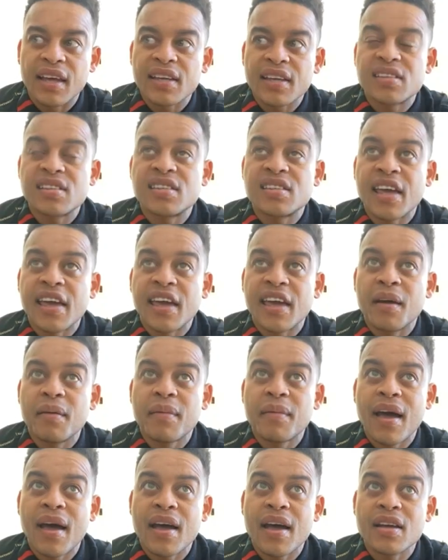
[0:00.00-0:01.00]
Sam
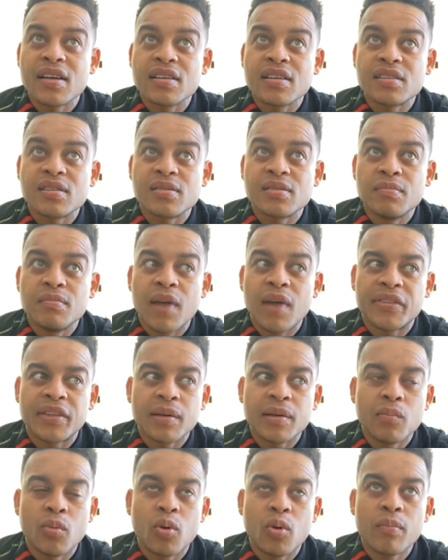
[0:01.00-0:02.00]
has, I think,
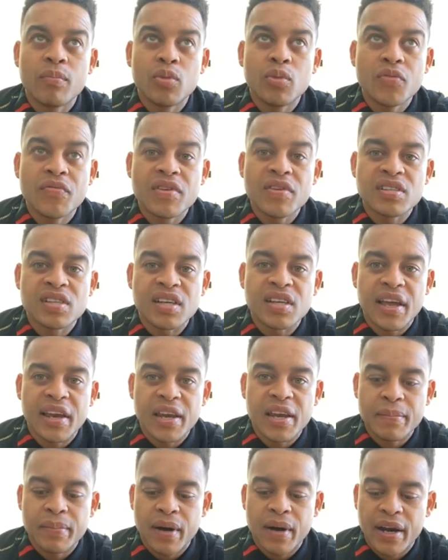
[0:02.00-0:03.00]
more movies than
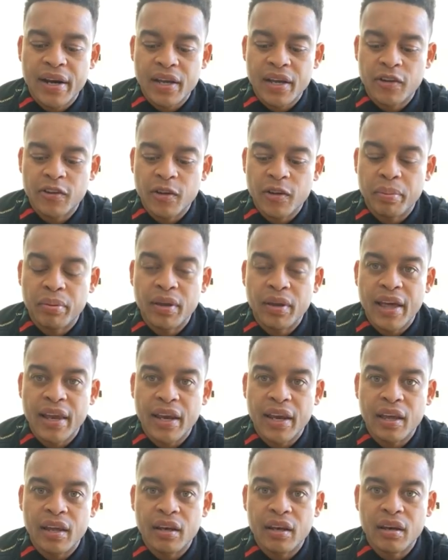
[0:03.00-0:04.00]
anybody on the planet
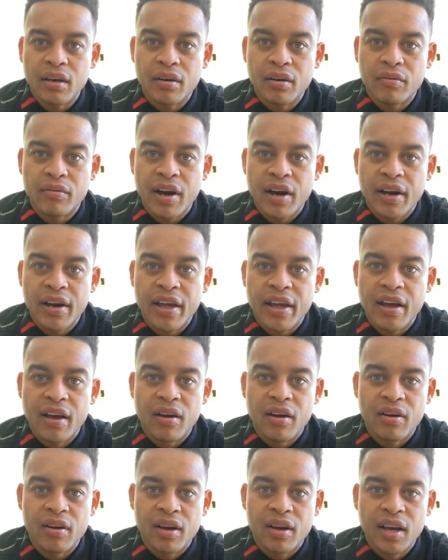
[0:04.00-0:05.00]
right now.
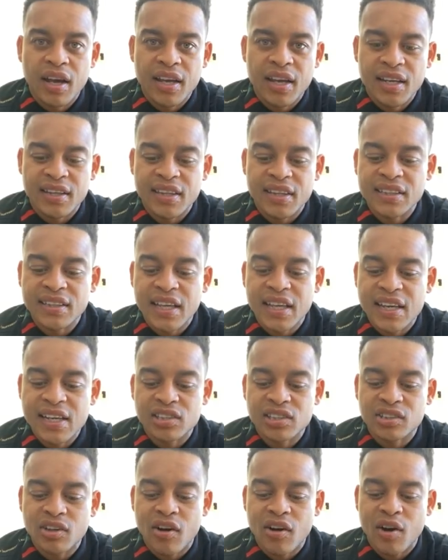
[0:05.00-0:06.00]
And to think that he
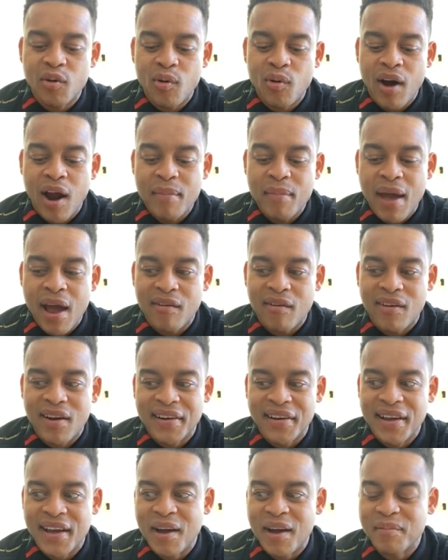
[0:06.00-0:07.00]
started where I'm at right
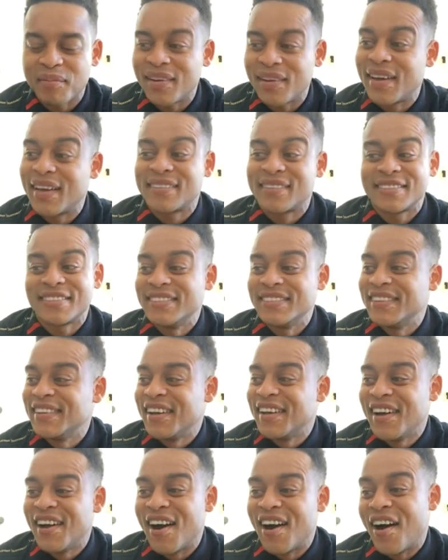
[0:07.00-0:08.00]
now, I'm like,
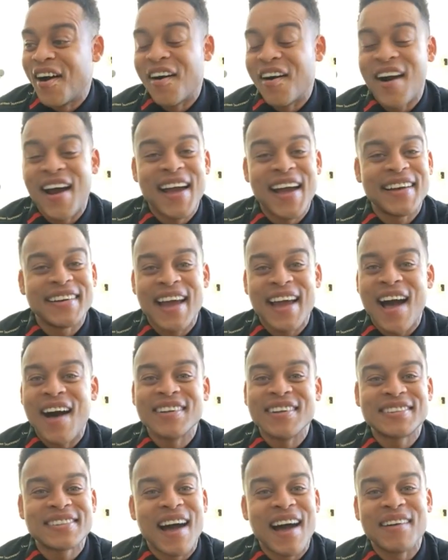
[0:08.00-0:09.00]
all right, now
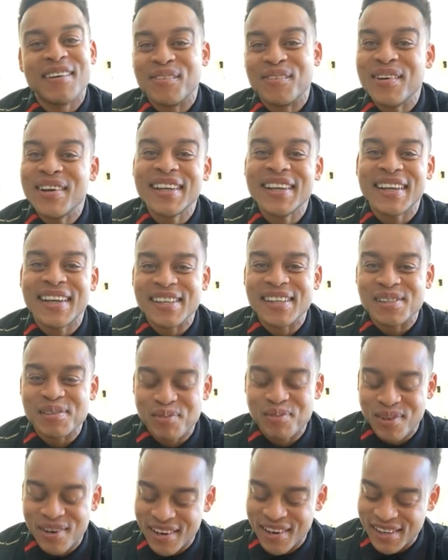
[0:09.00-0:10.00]
it's time to really get to
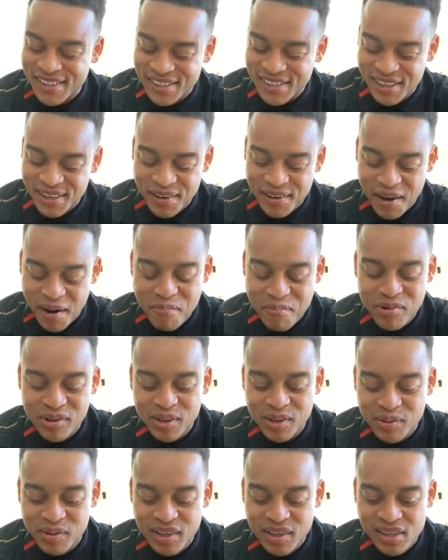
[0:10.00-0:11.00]
work. So I'm
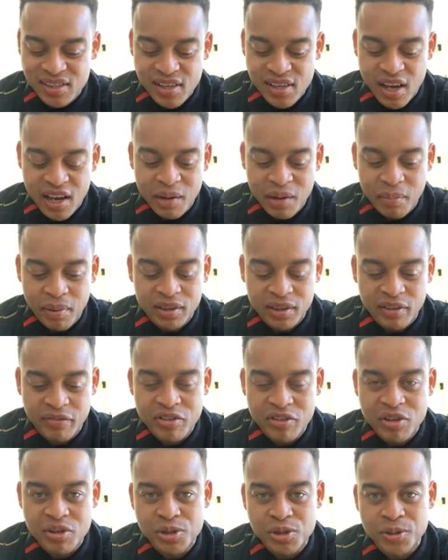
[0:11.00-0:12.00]
really, really excited about the
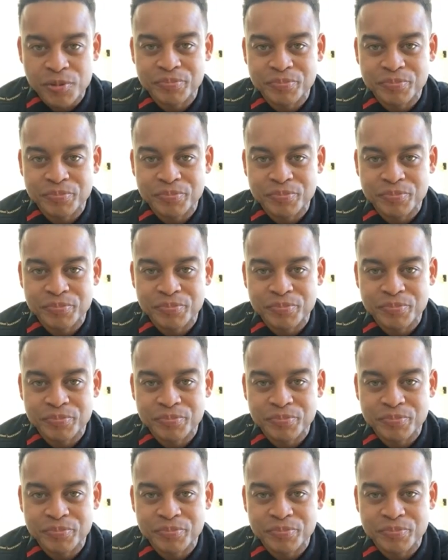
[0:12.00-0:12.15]
future.